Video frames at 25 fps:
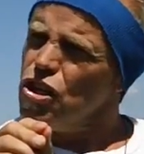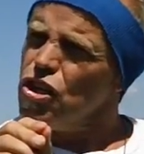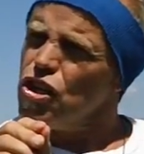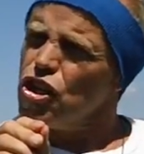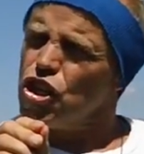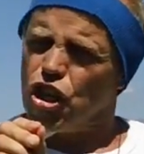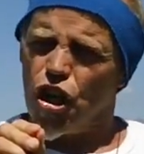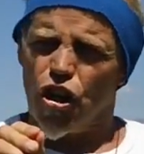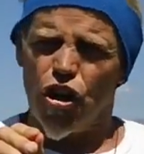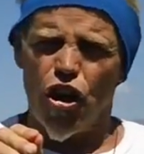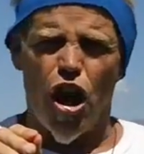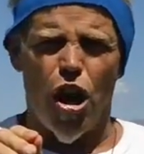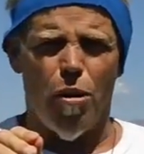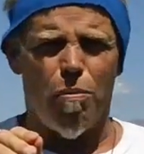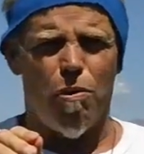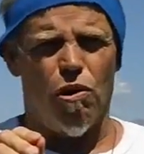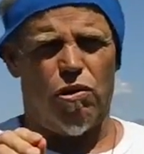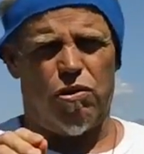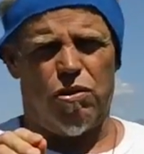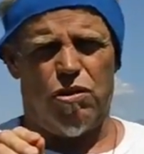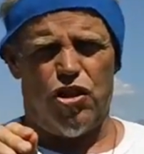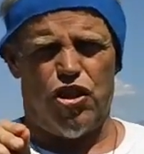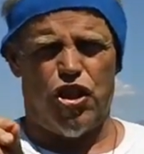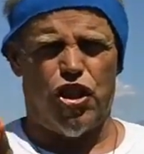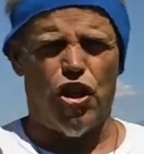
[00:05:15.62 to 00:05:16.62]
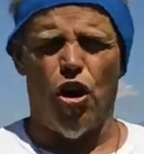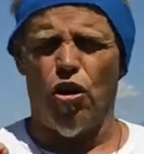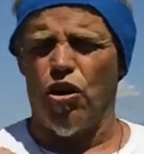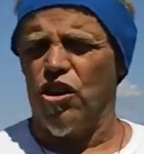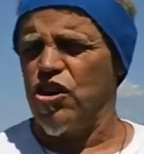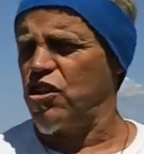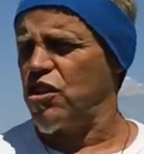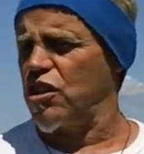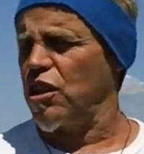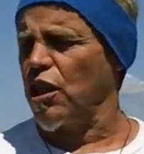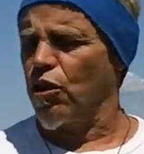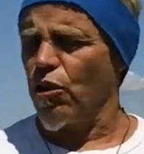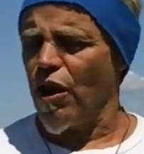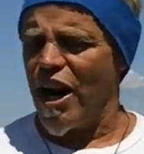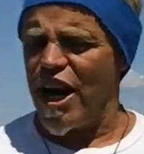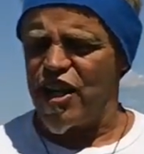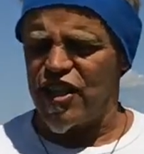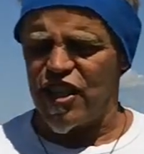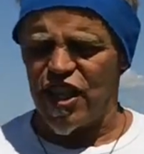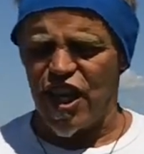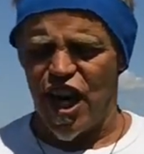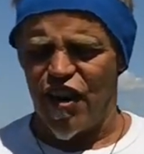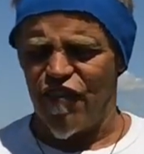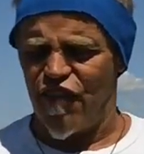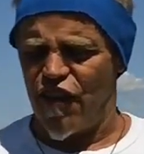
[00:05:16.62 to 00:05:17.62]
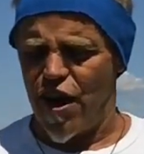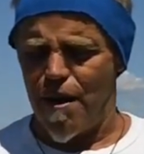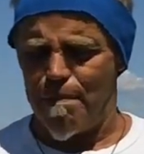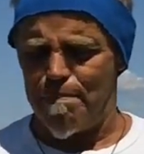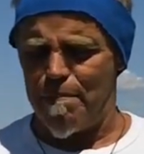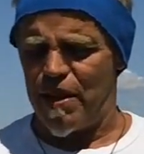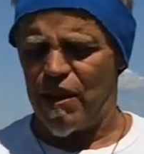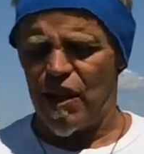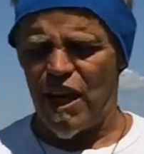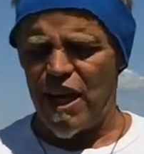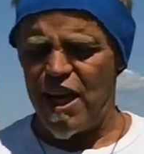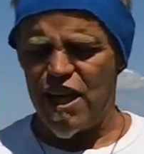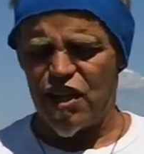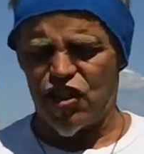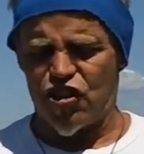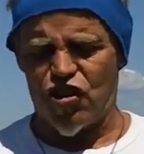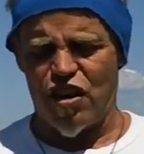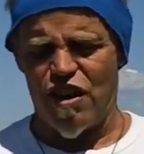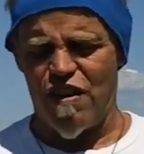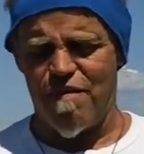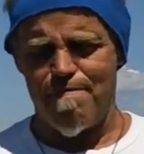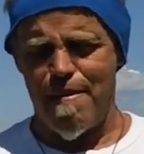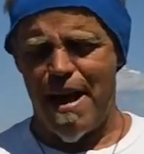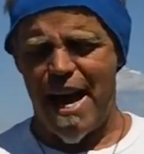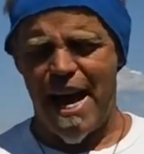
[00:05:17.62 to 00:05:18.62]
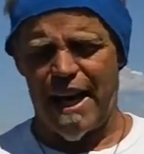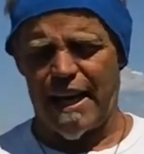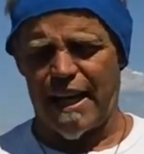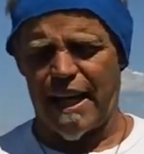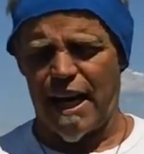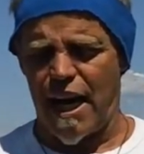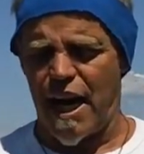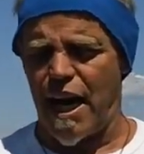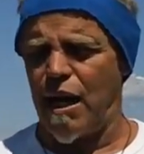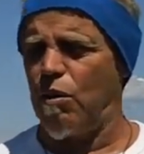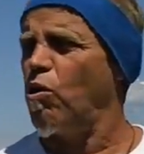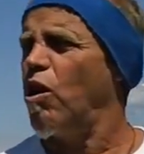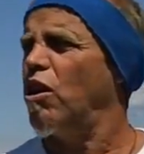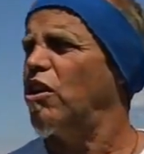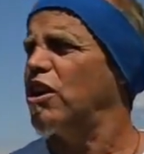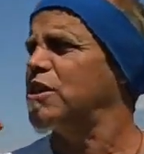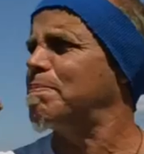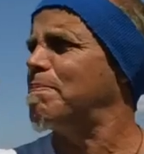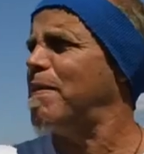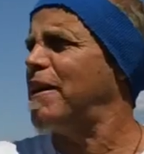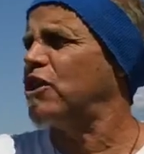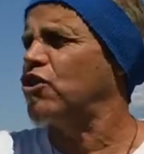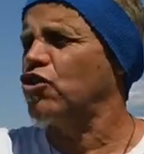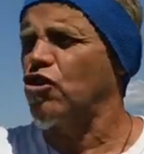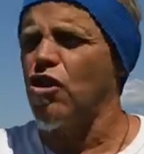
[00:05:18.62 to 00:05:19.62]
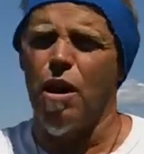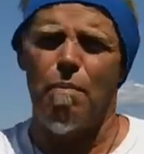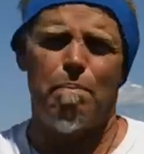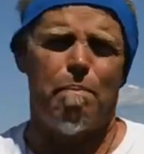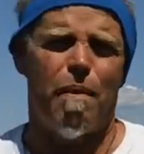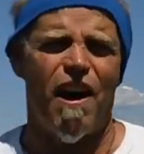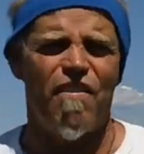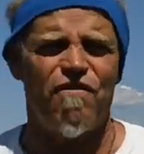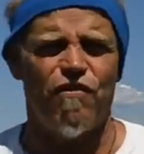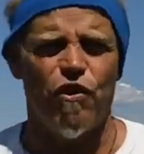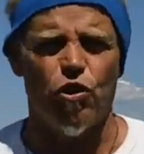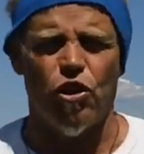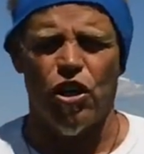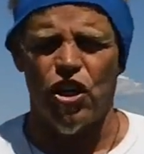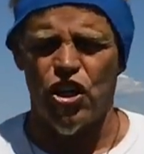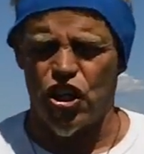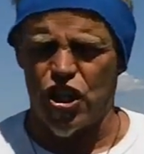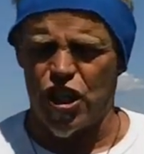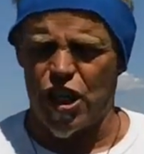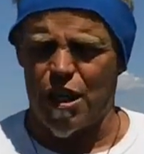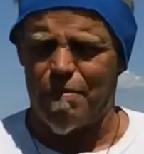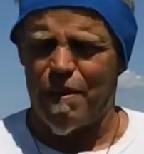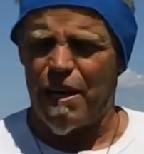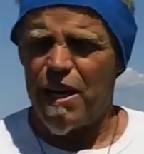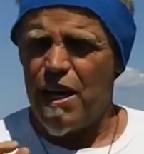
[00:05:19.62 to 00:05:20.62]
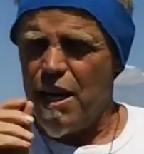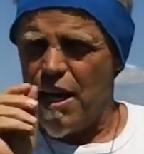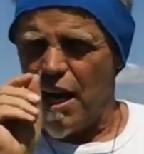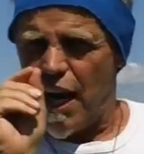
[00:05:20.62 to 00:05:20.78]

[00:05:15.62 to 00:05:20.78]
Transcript: Chernobyl showed us the greatest cover-up in the history of mankind. Well, it's been trumped by Fukushima.